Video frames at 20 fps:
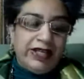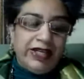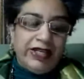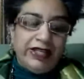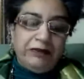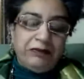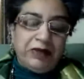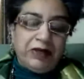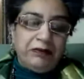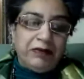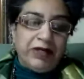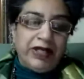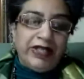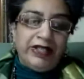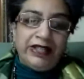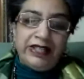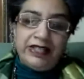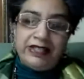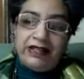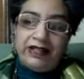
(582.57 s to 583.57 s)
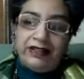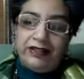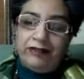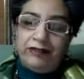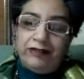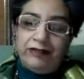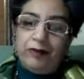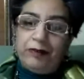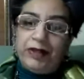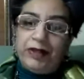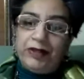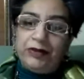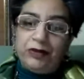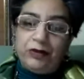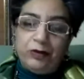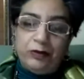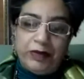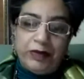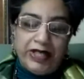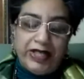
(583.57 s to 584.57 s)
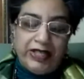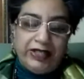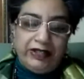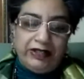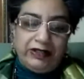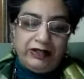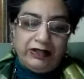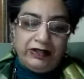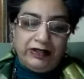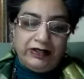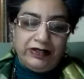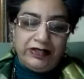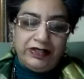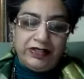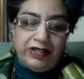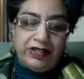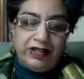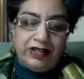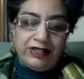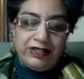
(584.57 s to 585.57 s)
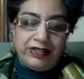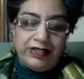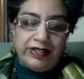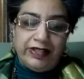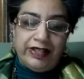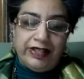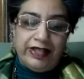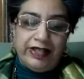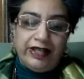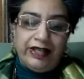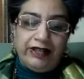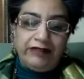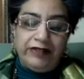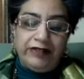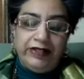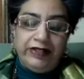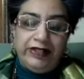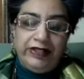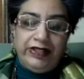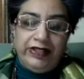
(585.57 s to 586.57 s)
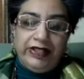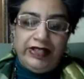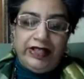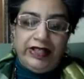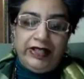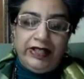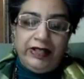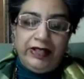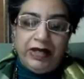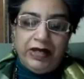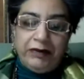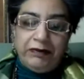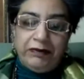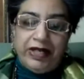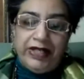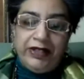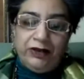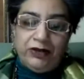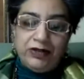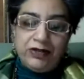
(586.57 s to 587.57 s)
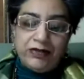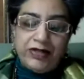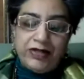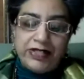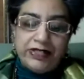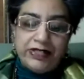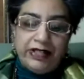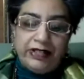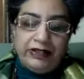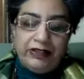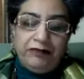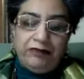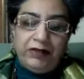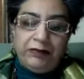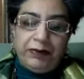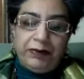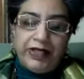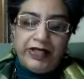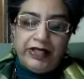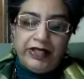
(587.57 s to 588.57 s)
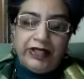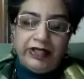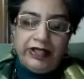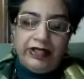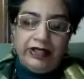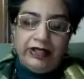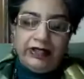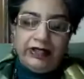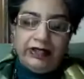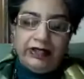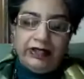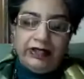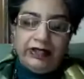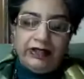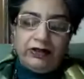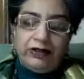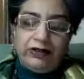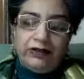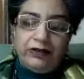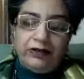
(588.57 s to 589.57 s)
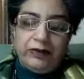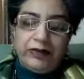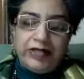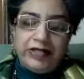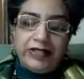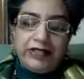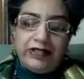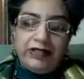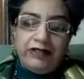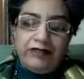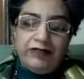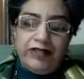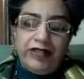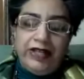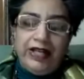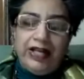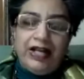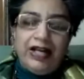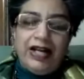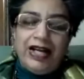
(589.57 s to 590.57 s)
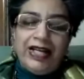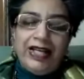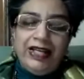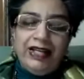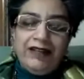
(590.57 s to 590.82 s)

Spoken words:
rang in my mind, I started flipping through my the charts that I have. And in my mind also, I started flipping, and I thought to myself, I